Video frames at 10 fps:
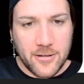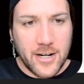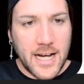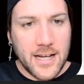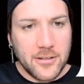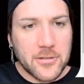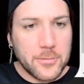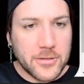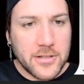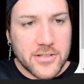All right,
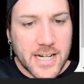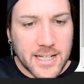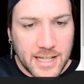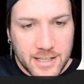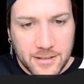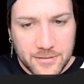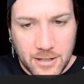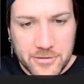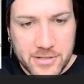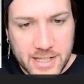look, we'll do the check later.
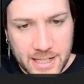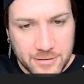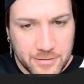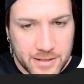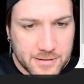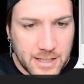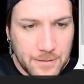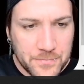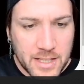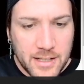I'll just show you how to do this, all
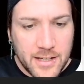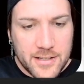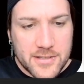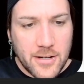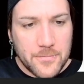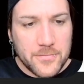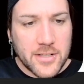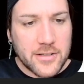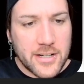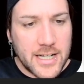right? So
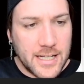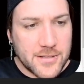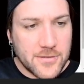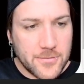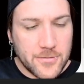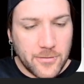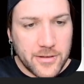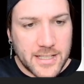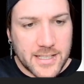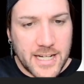you're going to go down to
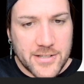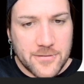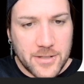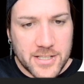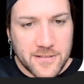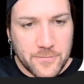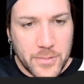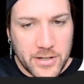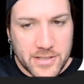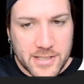authentication once you've
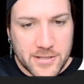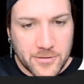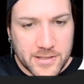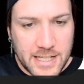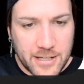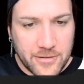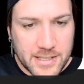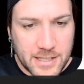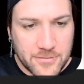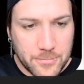purchased your static
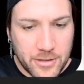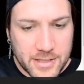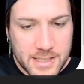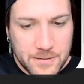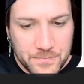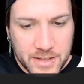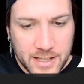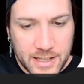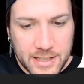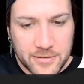residential proxy,
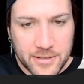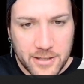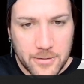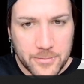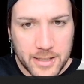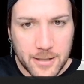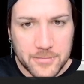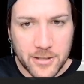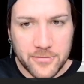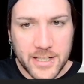and then you're going to open up
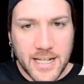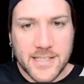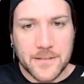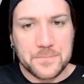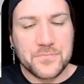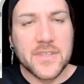Dolphin Anty.